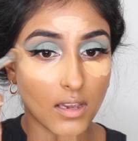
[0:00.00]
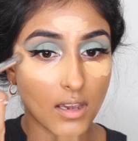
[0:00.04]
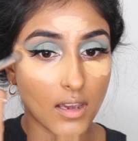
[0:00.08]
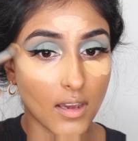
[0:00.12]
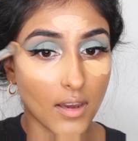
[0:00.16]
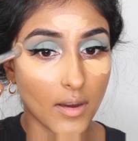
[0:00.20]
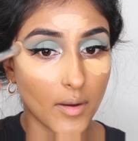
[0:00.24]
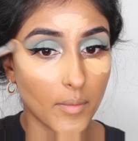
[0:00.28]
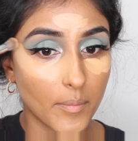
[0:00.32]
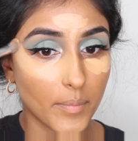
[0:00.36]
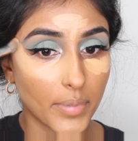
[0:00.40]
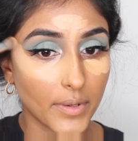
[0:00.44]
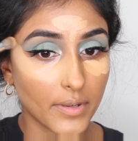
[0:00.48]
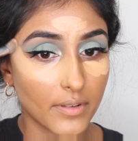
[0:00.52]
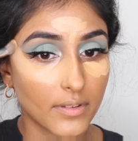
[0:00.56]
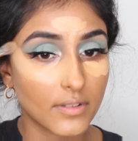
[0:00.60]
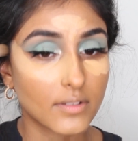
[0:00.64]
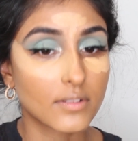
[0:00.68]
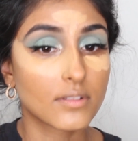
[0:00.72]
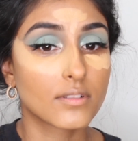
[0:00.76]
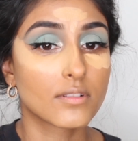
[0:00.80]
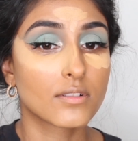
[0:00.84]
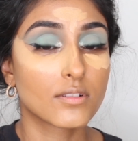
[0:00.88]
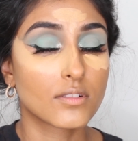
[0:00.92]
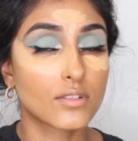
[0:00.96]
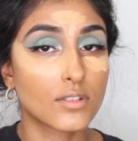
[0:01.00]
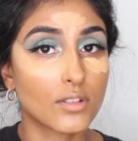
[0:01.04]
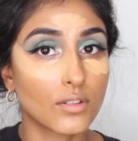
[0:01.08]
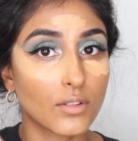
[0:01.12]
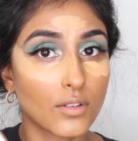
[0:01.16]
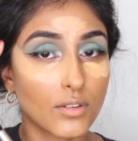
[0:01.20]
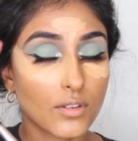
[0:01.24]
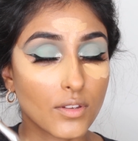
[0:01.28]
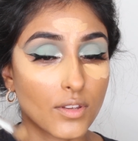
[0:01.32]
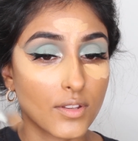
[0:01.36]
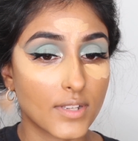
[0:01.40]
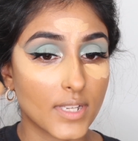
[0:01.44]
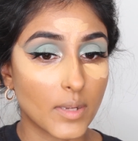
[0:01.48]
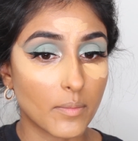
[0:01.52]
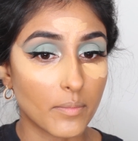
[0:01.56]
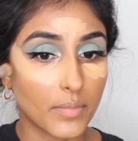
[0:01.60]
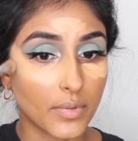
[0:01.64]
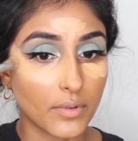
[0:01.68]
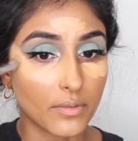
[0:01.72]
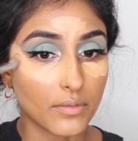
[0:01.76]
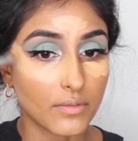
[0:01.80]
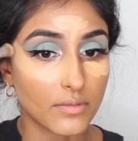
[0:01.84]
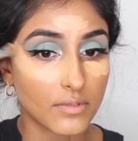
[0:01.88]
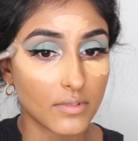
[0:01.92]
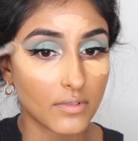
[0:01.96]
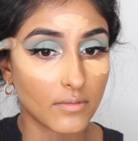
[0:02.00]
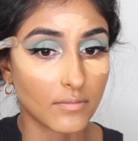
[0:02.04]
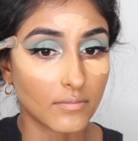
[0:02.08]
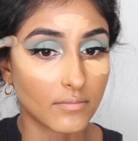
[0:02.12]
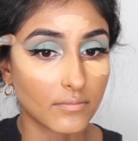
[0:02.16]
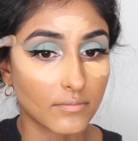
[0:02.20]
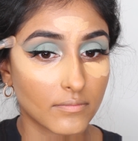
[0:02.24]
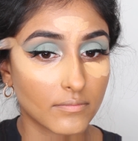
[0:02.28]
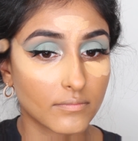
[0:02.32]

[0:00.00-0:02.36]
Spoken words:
up to your temples.